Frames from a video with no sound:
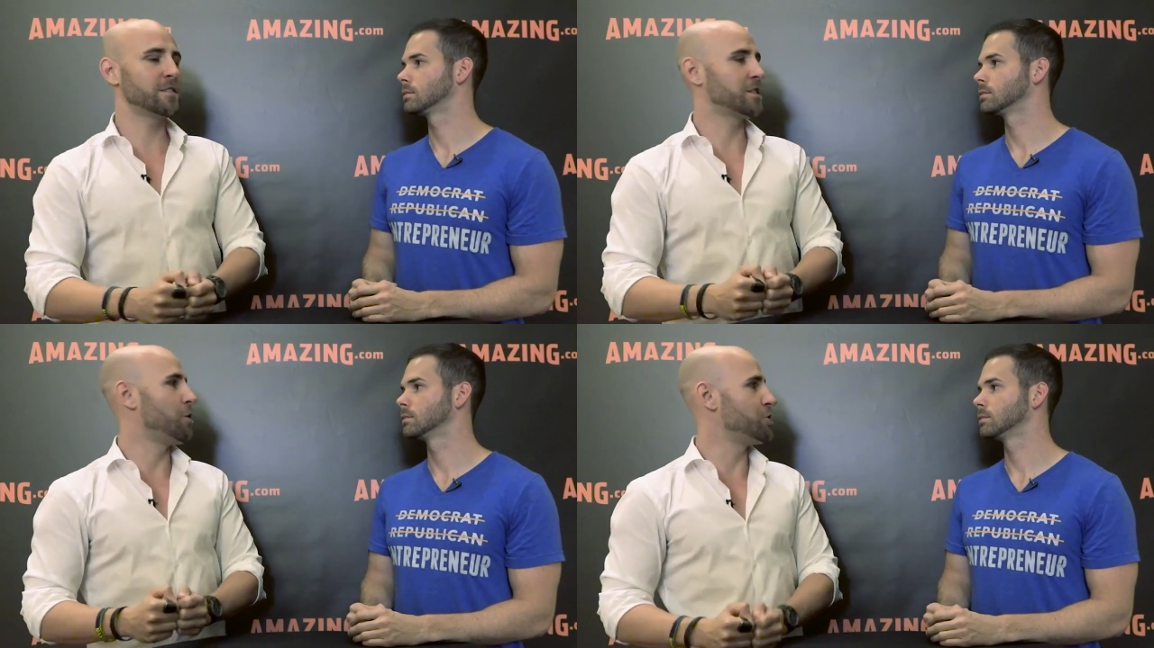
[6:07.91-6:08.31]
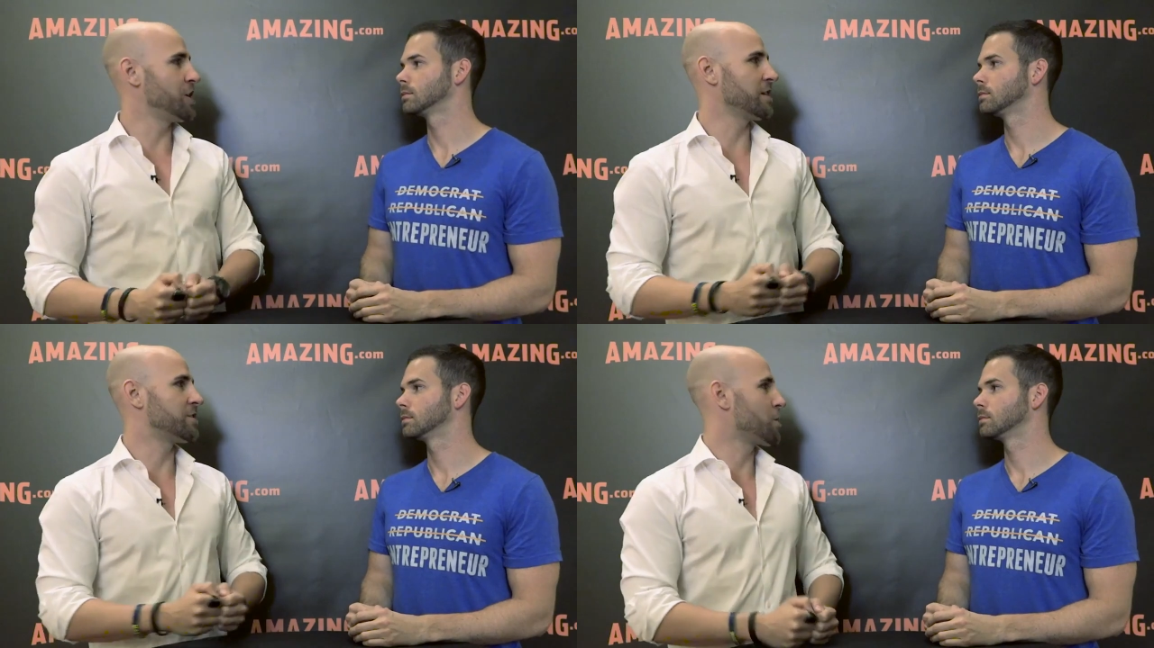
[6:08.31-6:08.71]

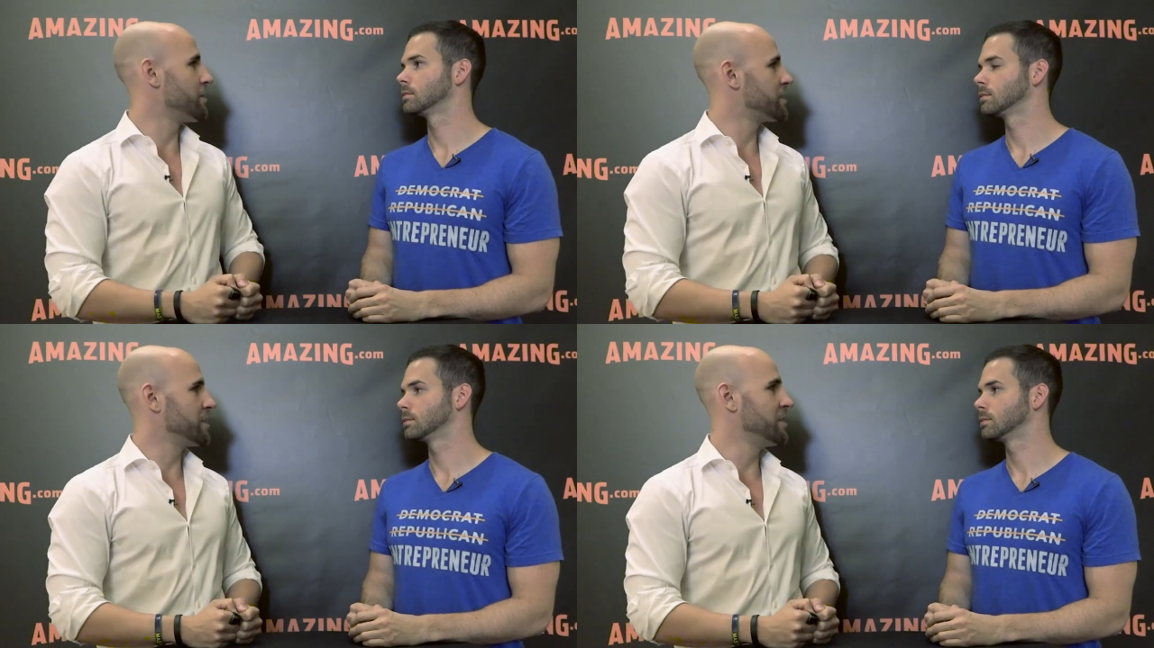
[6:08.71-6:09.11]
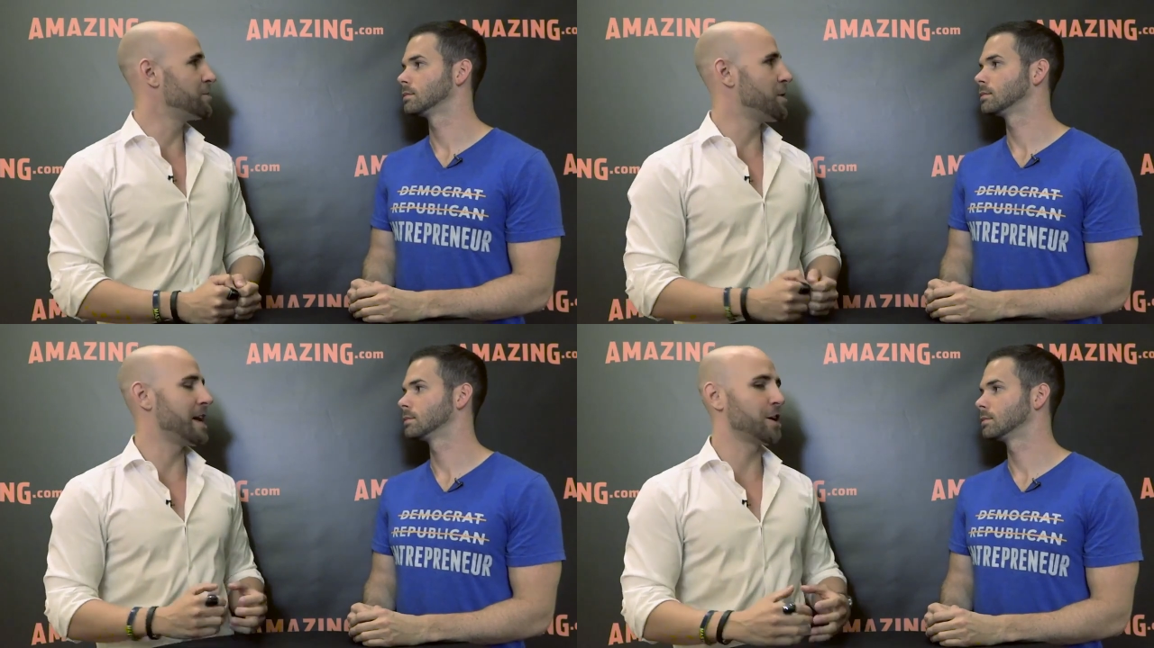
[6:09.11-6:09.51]
Speaker 1: coaching, services,
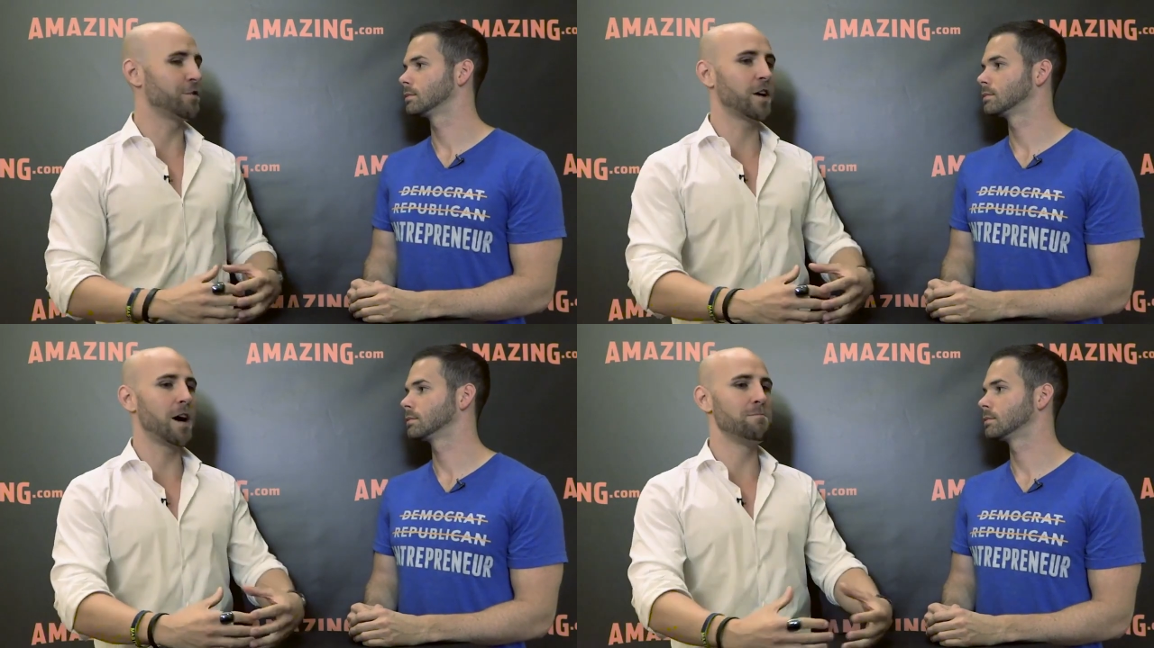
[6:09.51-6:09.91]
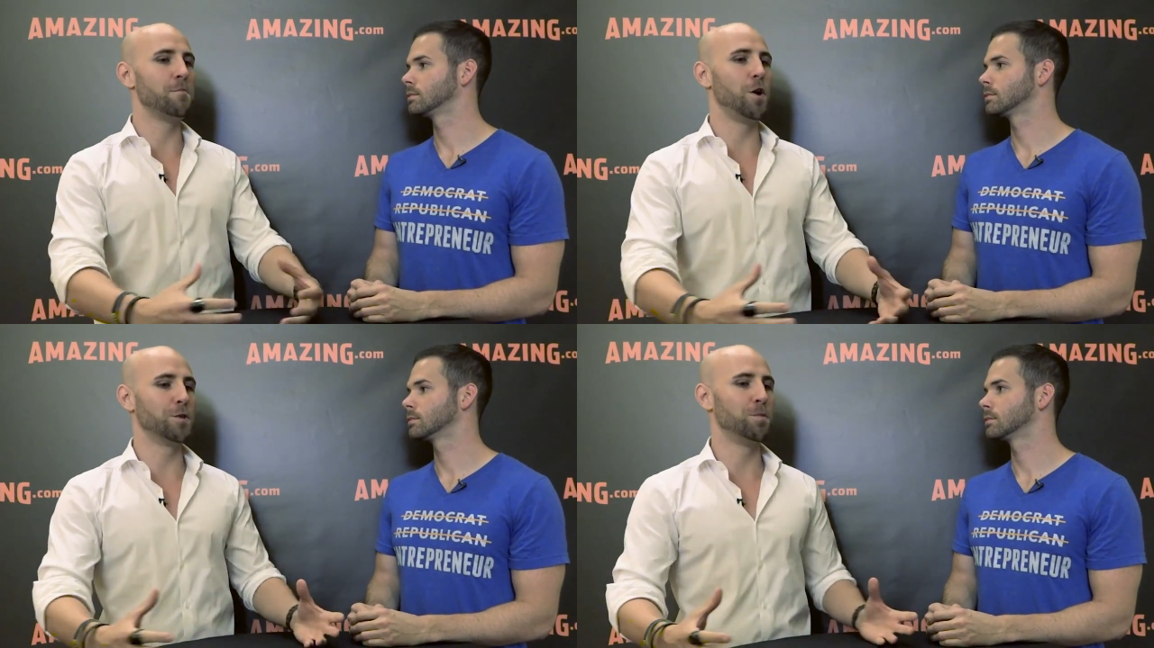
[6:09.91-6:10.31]
but now you've got
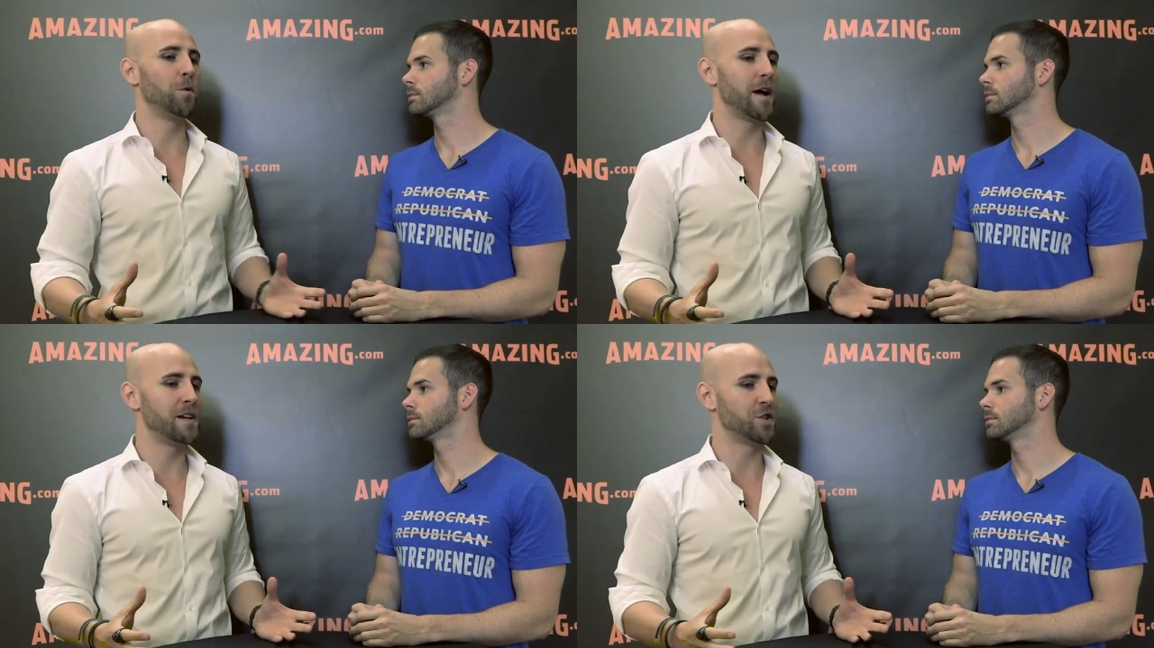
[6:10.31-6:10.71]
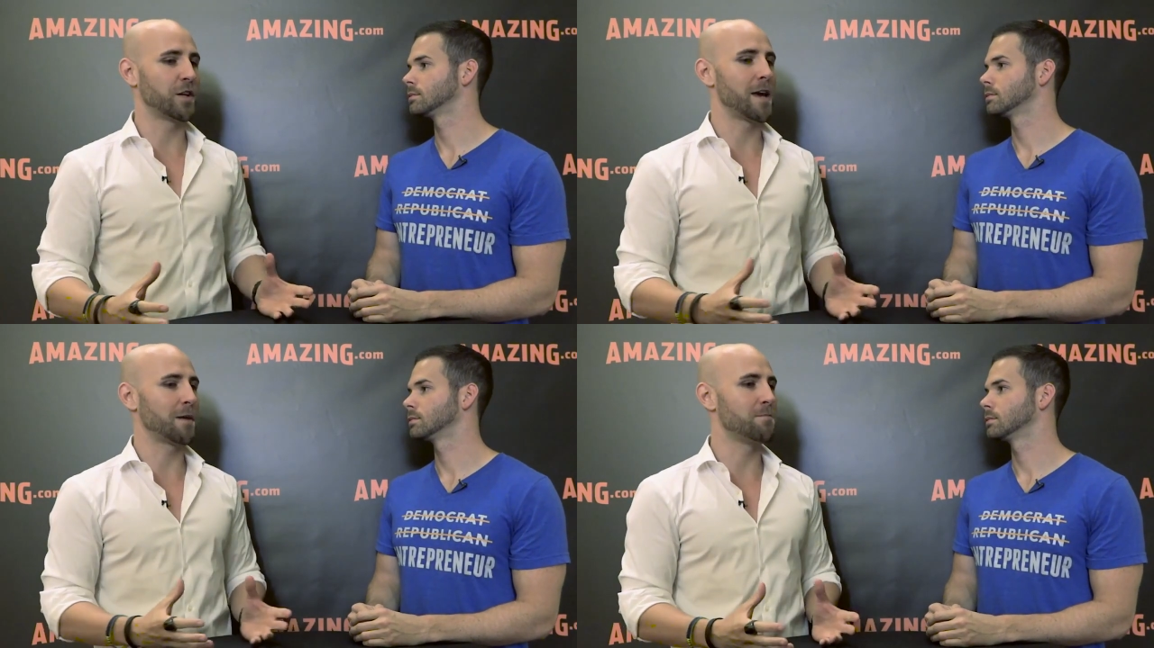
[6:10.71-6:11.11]
multiple ways you
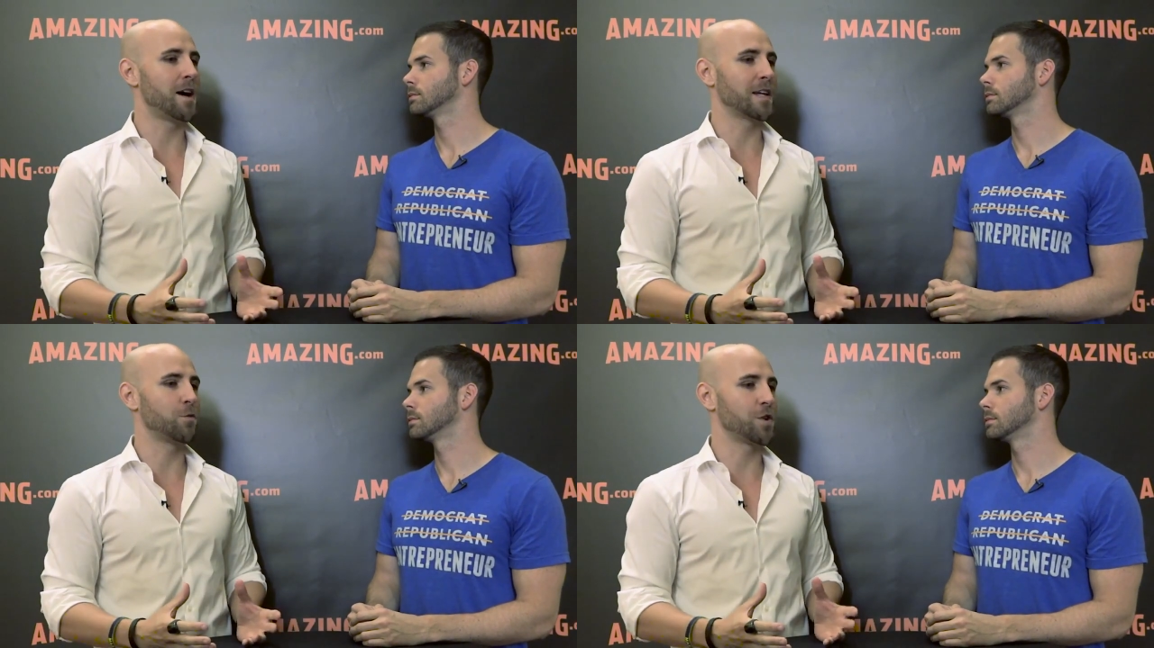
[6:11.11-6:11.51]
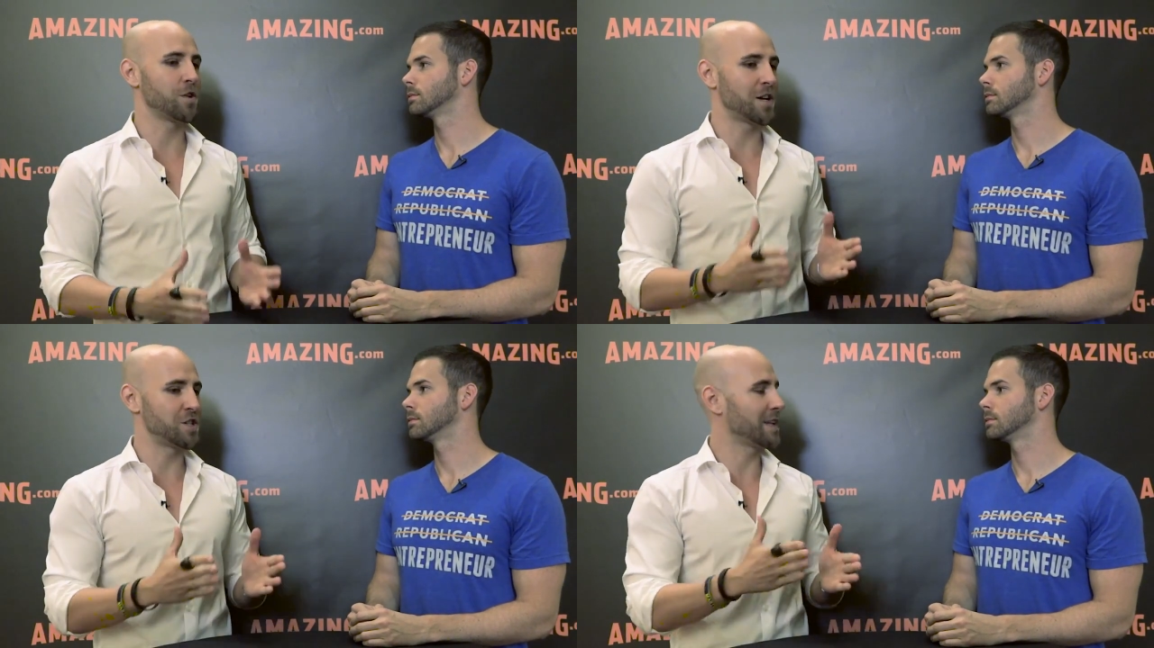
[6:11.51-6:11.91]
can make money where you're
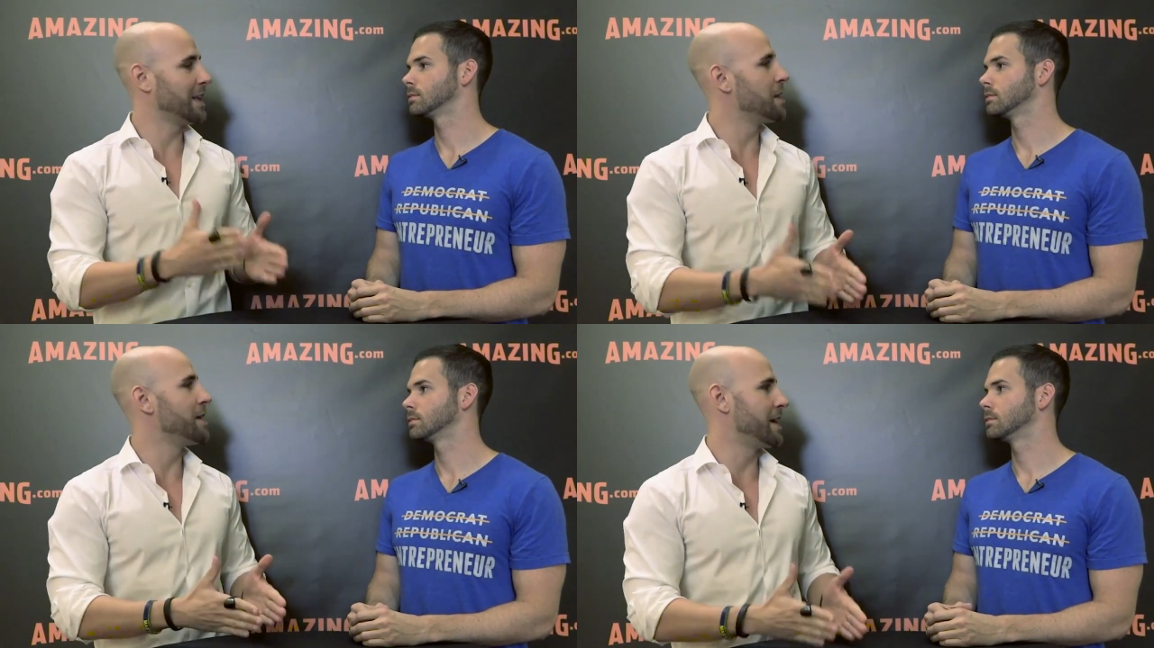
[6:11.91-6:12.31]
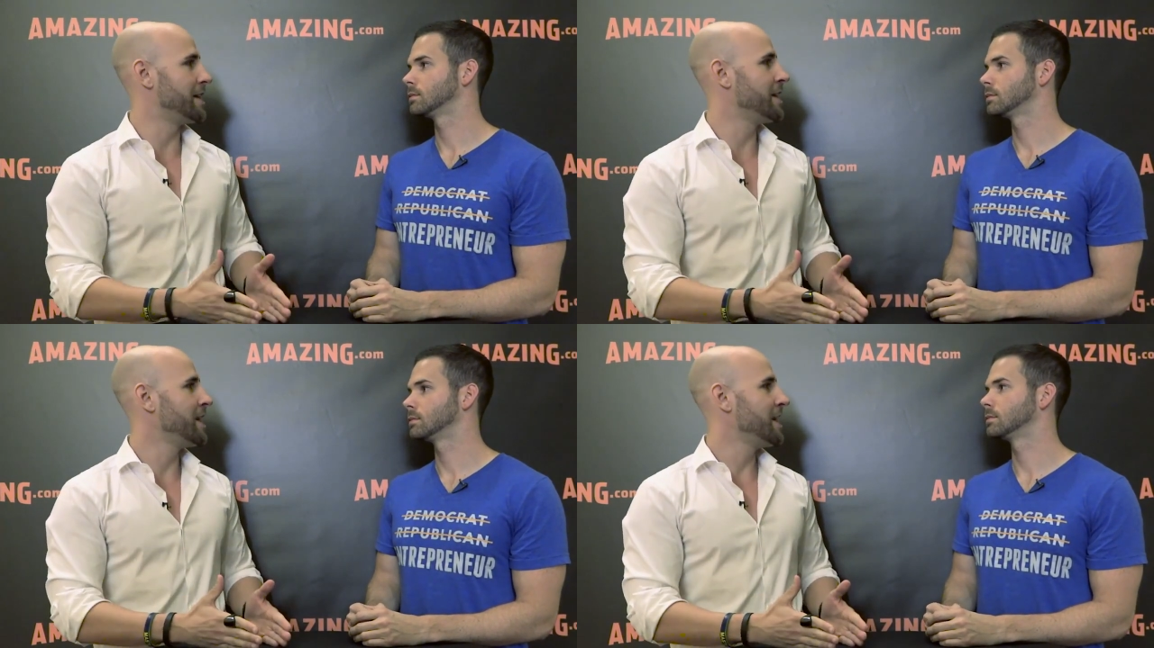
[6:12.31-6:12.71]
not just
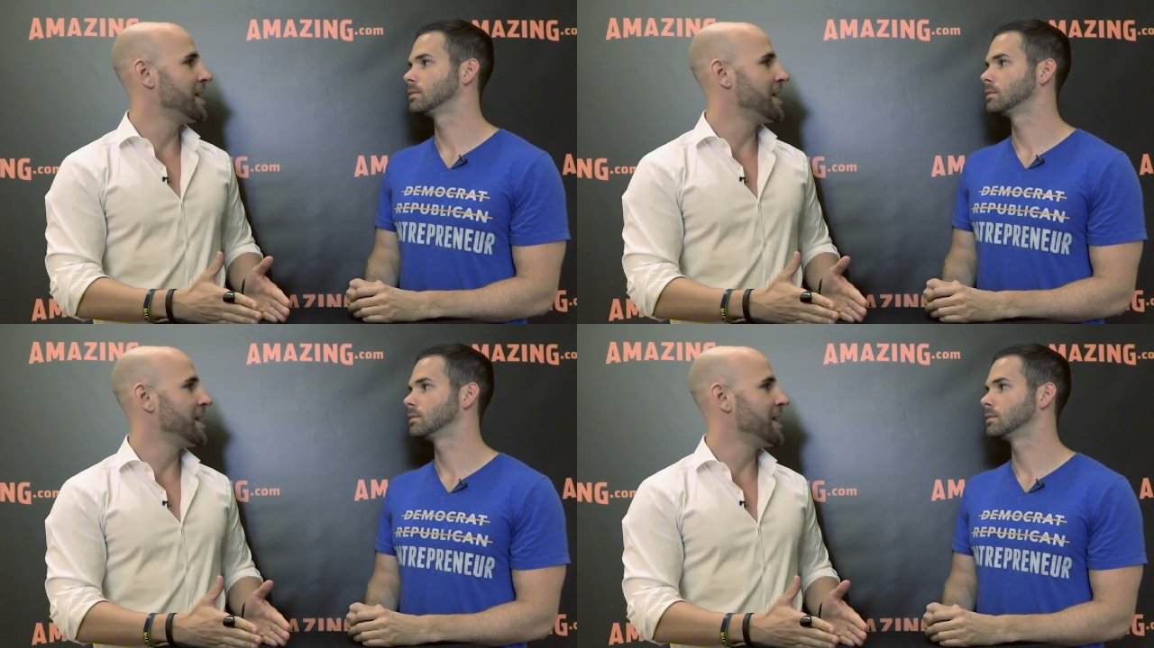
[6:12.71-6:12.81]
limited